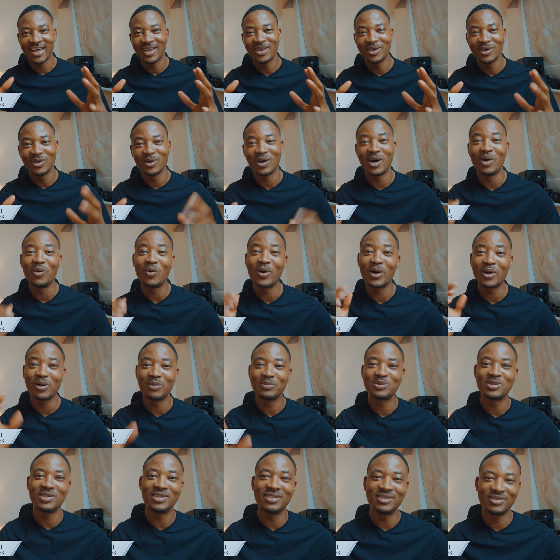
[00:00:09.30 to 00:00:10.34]
Hello and
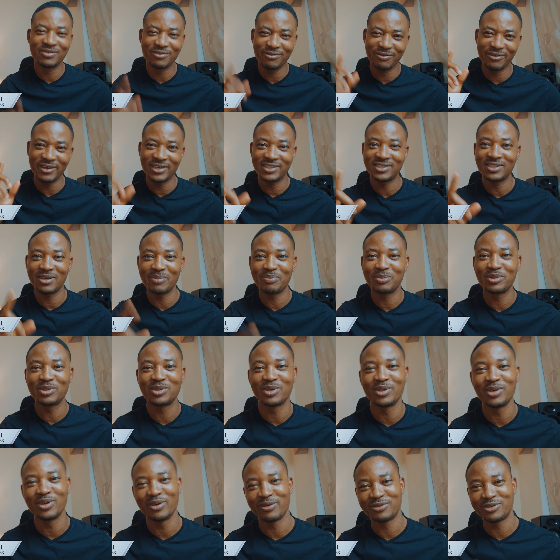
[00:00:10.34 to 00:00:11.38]
welcome to this first
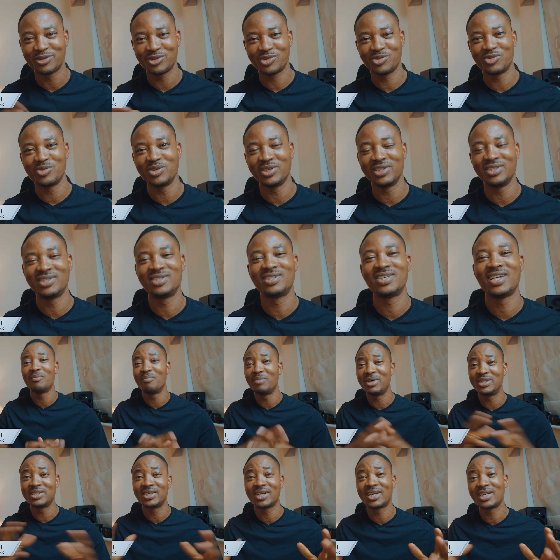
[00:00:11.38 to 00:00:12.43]
episode of
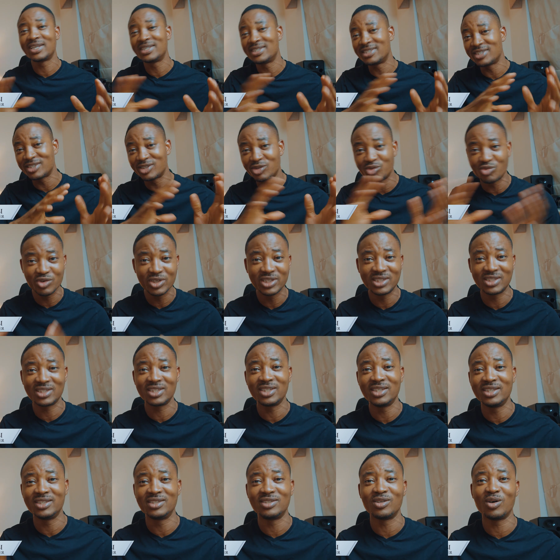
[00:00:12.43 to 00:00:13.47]
Streetz. Basically,
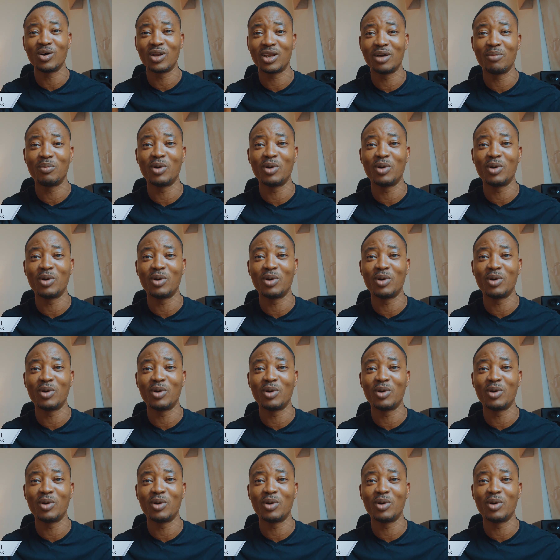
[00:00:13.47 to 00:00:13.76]
Streetz is all